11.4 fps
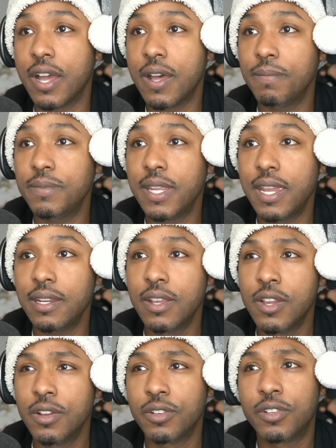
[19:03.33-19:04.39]
update.
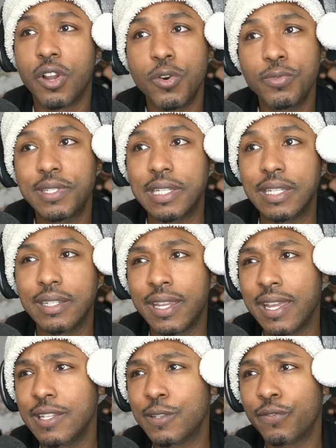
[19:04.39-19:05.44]
Ghosty,
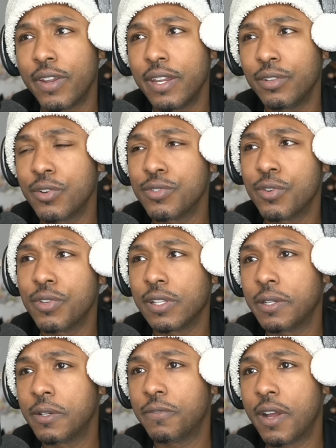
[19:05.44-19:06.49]
Katie's friend, goes on to
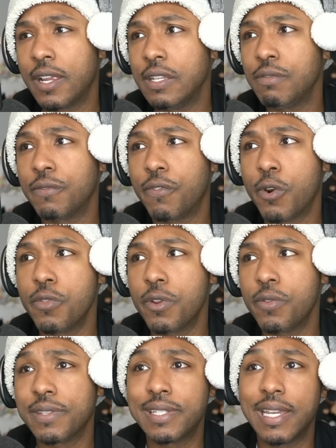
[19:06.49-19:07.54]
clarify even
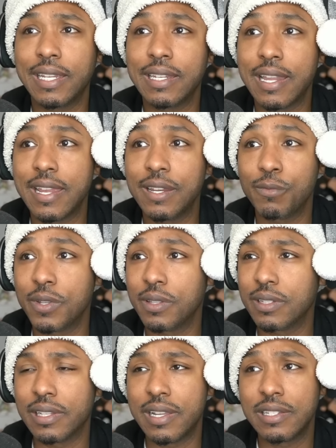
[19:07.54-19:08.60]
further. The second night when
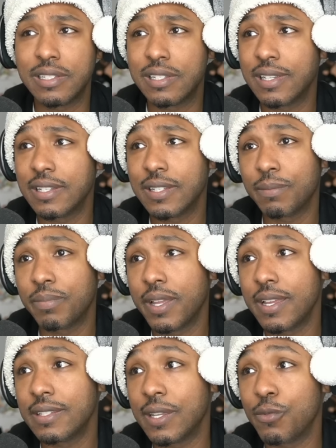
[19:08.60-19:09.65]
the alleged essay took
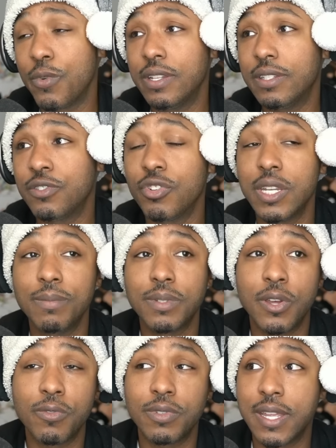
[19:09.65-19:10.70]
place, they went to Dreams
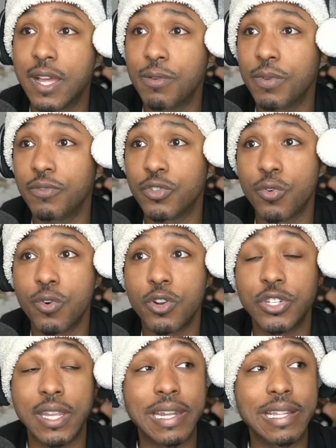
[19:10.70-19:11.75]
Hotel with
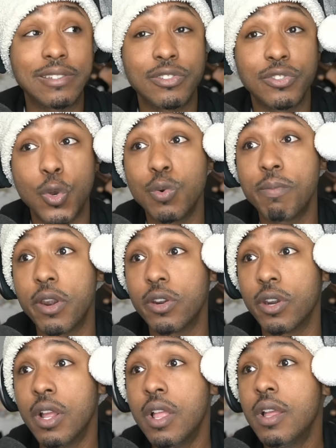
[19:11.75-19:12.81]
George and it's
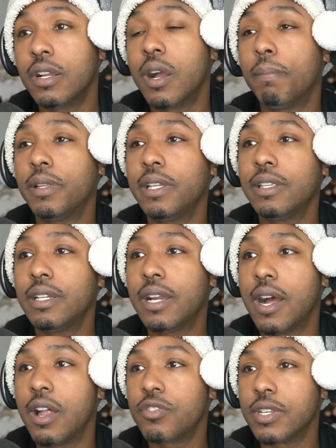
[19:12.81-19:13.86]
sober, completely
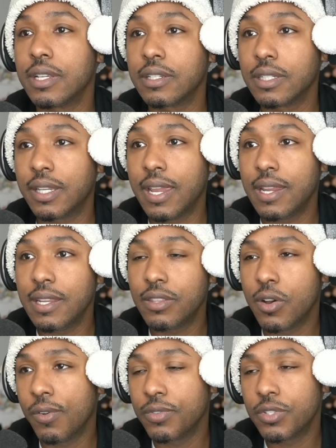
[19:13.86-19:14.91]
contradicting Katie.
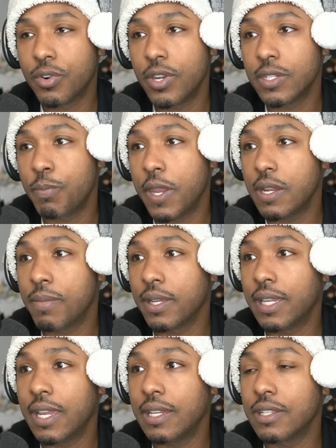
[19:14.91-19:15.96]
The whole story is painted by
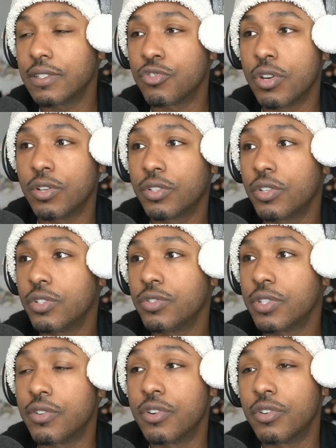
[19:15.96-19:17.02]
Katie as a drunk
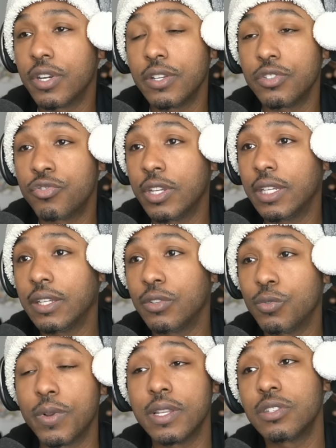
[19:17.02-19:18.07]
girl's underage drinking
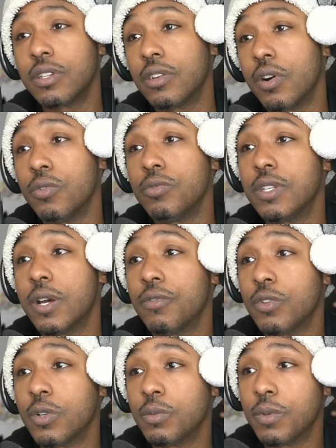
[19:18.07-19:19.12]
who went to the hotel
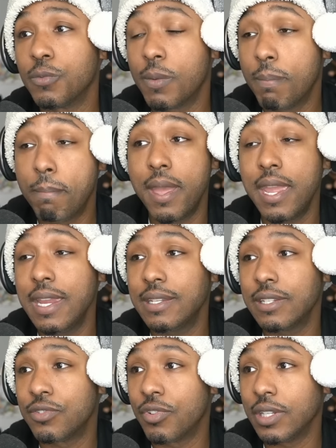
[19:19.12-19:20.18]
room and were made
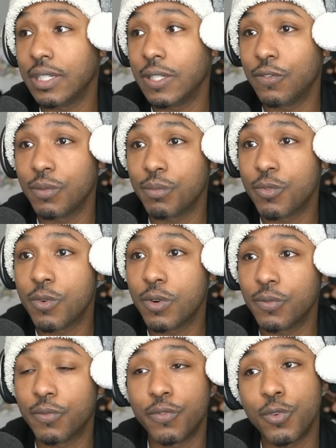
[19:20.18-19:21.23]
to drink even more
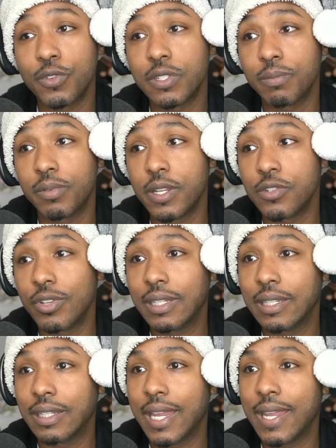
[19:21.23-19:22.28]
and forced to play
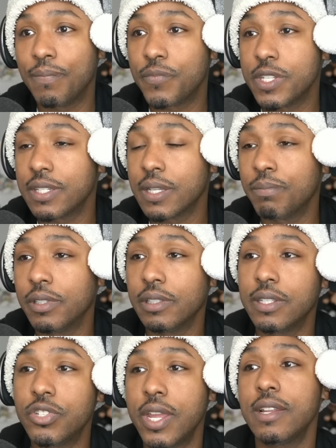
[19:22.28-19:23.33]
drinking games. This
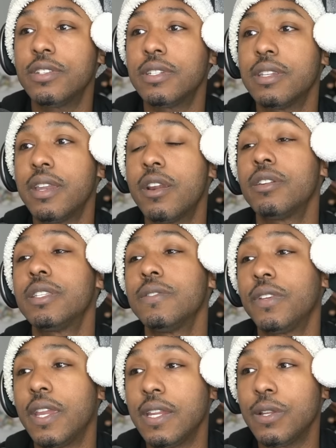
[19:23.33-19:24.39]
completely changes the
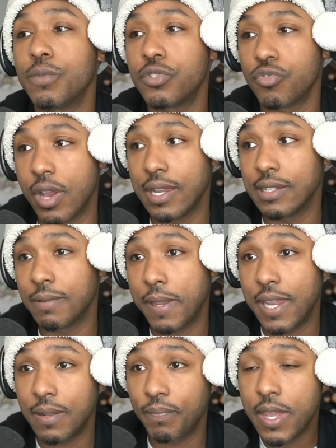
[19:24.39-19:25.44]
narrative Katie was trying to
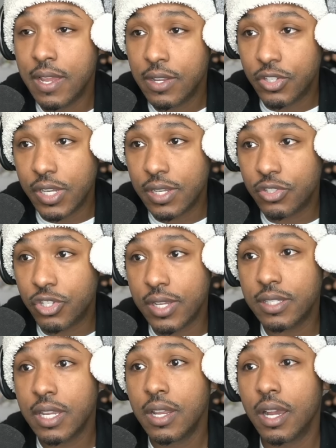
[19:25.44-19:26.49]
paint. She is
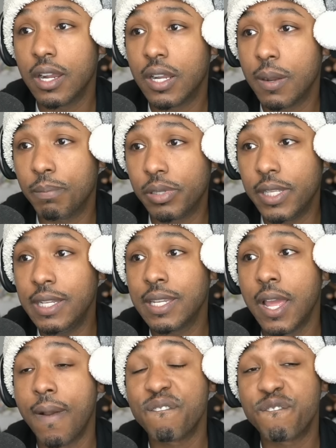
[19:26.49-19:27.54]
just a complete
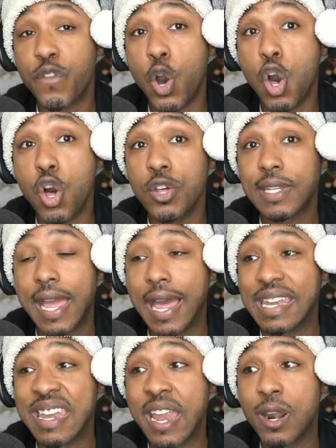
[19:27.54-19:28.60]
false
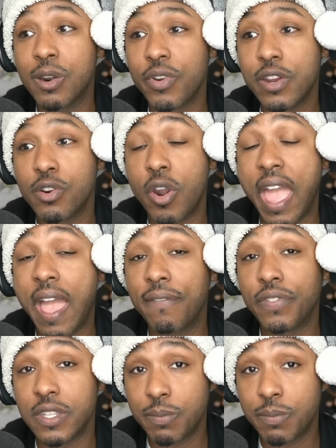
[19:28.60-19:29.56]
narrator at this